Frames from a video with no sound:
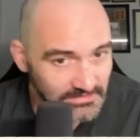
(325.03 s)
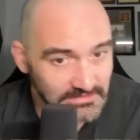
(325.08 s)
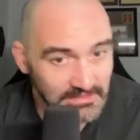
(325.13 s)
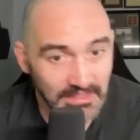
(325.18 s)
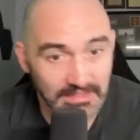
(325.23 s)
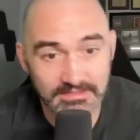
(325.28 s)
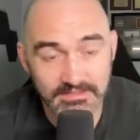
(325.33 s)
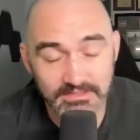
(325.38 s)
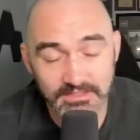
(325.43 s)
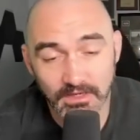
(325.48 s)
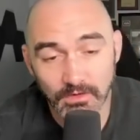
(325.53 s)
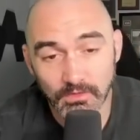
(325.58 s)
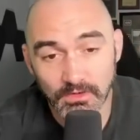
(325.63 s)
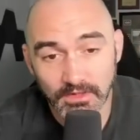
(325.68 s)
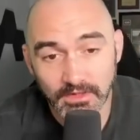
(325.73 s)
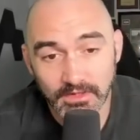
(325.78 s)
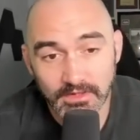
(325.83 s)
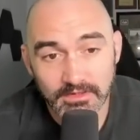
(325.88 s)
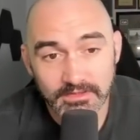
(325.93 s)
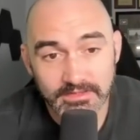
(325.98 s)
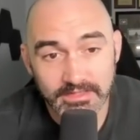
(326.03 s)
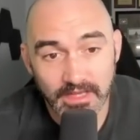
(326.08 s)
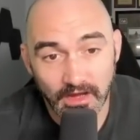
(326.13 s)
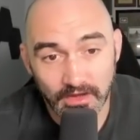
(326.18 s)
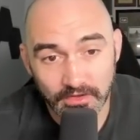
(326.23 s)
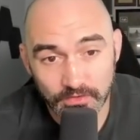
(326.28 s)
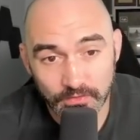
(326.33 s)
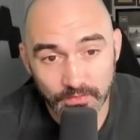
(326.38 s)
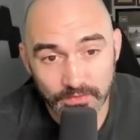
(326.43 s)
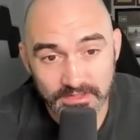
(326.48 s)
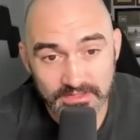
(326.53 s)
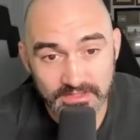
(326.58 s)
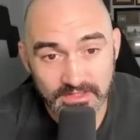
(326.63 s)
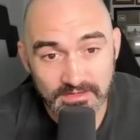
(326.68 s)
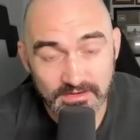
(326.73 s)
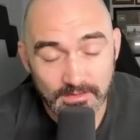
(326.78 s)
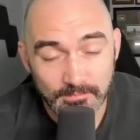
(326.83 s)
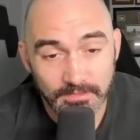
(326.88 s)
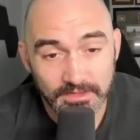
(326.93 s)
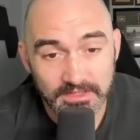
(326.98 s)
And so the other
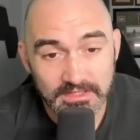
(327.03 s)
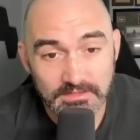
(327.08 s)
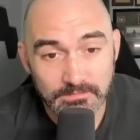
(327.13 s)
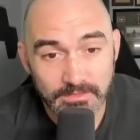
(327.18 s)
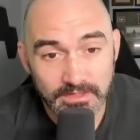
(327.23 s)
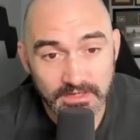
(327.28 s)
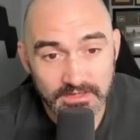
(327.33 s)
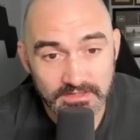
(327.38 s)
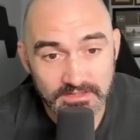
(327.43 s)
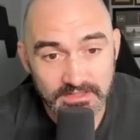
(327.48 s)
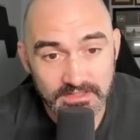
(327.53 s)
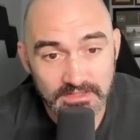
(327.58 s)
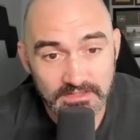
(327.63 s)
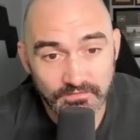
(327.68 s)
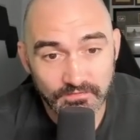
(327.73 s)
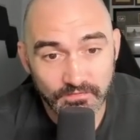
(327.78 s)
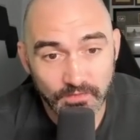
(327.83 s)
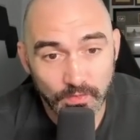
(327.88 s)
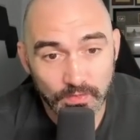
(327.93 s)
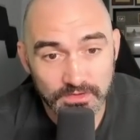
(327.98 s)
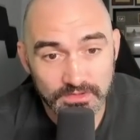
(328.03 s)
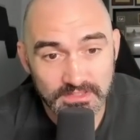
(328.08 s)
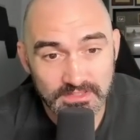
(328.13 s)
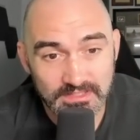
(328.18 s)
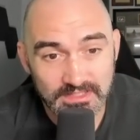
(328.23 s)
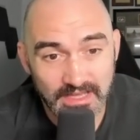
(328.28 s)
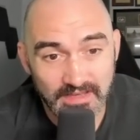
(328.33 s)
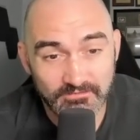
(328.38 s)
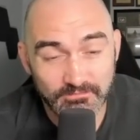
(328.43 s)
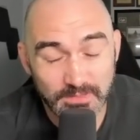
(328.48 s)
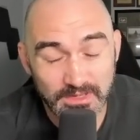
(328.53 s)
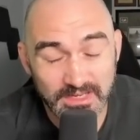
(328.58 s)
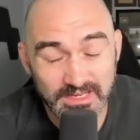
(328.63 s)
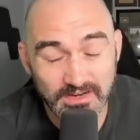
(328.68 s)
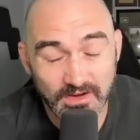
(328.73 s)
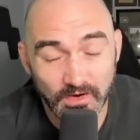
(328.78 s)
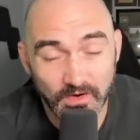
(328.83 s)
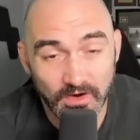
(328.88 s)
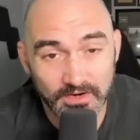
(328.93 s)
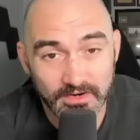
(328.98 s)
reason is because these forces have
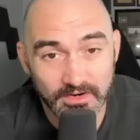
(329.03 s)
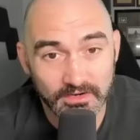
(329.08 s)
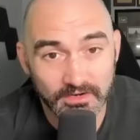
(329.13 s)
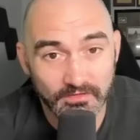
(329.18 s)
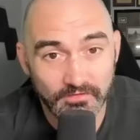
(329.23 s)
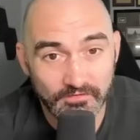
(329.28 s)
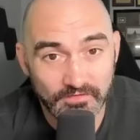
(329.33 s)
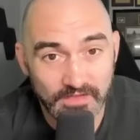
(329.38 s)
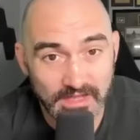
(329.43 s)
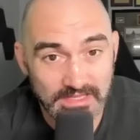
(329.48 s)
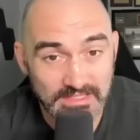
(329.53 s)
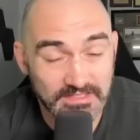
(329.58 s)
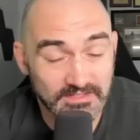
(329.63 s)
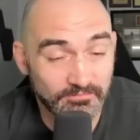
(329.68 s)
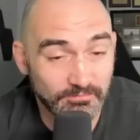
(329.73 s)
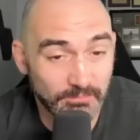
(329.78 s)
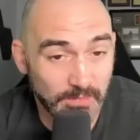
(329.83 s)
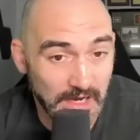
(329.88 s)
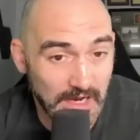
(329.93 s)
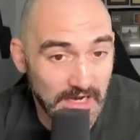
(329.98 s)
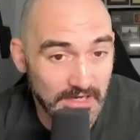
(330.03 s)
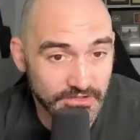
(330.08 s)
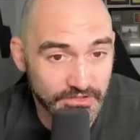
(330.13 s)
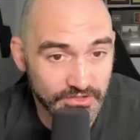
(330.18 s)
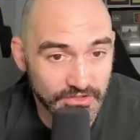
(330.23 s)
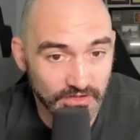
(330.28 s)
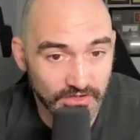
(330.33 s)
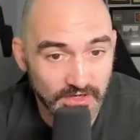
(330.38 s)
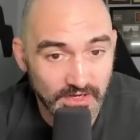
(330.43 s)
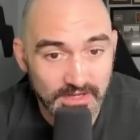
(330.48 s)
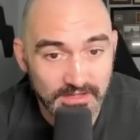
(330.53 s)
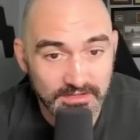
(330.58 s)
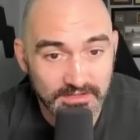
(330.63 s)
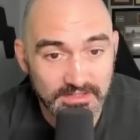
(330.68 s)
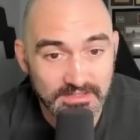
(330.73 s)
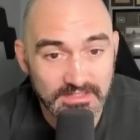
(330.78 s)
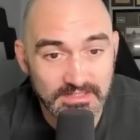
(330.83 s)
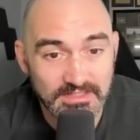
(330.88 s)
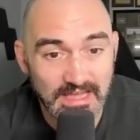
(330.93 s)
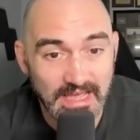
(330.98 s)
been on an offensive posture.
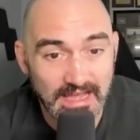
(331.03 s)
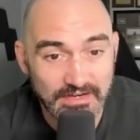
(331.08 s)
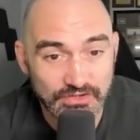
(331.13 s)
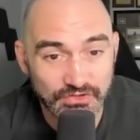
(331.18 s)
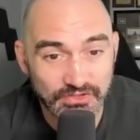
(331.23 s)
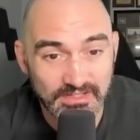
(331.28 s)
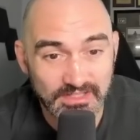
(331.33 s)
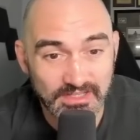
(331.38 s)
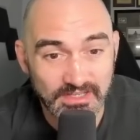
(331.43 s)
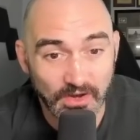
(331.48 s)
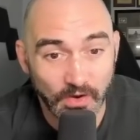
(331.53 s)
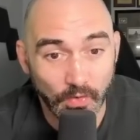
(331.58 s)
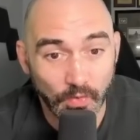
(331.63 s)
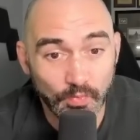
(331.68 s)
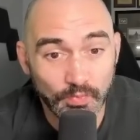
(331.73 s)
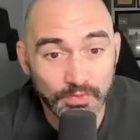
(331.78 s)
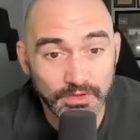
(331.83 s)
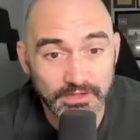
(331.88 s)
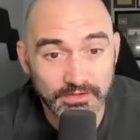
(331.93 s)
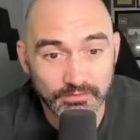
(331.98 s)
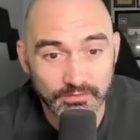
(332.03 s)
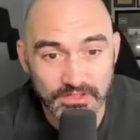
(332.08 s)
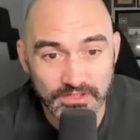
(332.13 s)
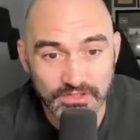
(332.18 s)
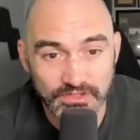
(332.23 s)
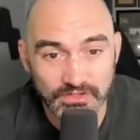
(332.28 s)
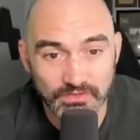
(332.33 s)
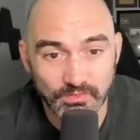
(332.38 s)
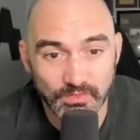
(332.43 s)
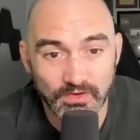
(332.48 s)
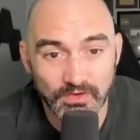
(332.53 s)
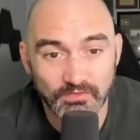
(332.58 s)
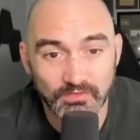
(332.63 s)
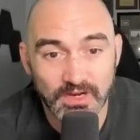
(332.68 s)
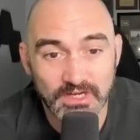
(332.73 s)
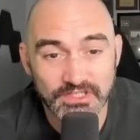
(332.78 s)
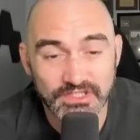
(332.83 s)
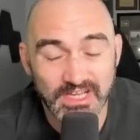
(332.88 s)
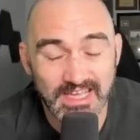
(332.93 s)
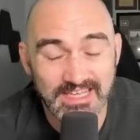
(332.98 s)
This is actually the only region where
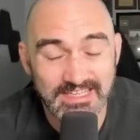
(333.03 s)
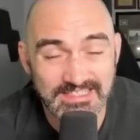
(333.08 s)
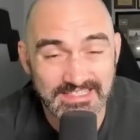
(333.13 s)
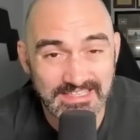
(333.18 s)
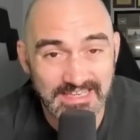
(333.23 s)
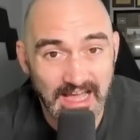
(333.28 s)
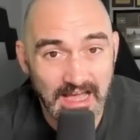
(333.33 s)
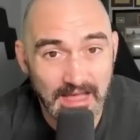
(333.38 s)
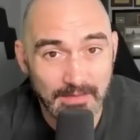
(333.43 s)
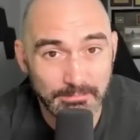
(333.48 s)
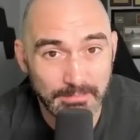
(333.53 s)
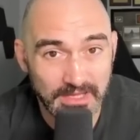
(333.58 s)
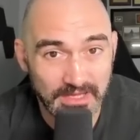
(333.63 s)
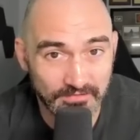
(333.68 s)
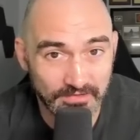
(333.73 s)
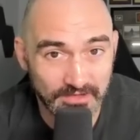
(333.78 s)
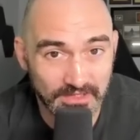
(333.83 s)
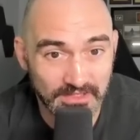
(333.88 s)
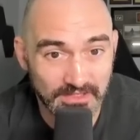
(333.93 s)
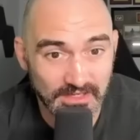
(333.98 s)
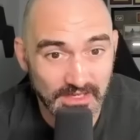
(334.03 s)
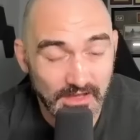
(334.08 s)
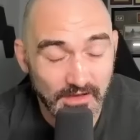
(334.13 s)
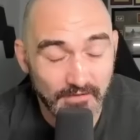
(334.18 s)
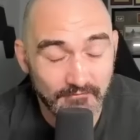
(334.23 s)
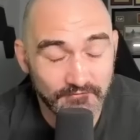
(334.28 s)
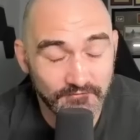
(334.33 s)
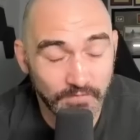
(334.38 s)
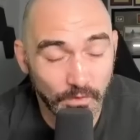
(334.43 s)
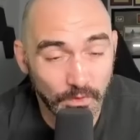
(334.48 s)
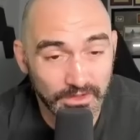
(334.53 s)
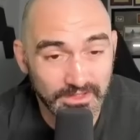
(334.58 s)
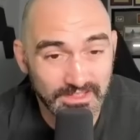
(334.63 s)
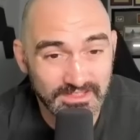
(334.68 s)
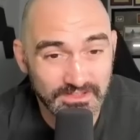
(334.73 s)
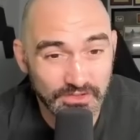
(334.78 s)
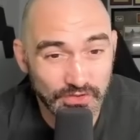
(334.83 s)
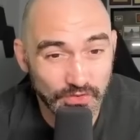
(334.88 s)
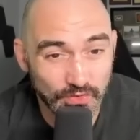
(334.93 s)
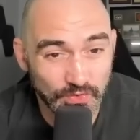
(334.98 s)
Russia has not pivoted fully
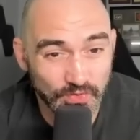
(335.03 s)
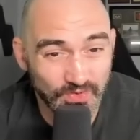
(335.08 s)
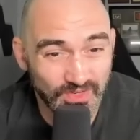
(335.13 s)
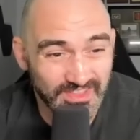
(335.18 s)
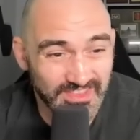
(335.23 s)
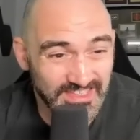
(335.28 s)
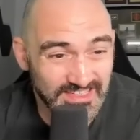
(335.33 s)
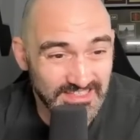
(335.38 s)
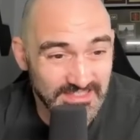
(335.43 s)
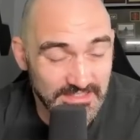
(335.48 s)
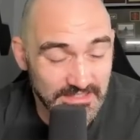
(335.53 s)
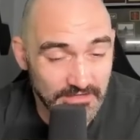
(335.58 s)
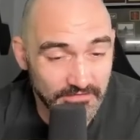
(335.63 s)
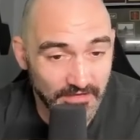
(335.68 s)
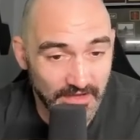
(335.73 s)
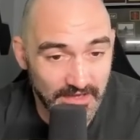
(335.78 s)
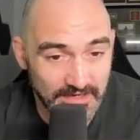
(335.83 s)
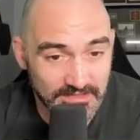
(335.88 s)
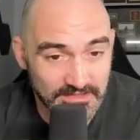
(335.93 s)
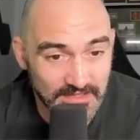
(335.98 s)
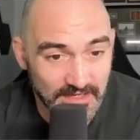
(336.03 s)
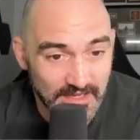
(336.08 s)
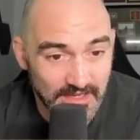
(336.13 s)
to the defense.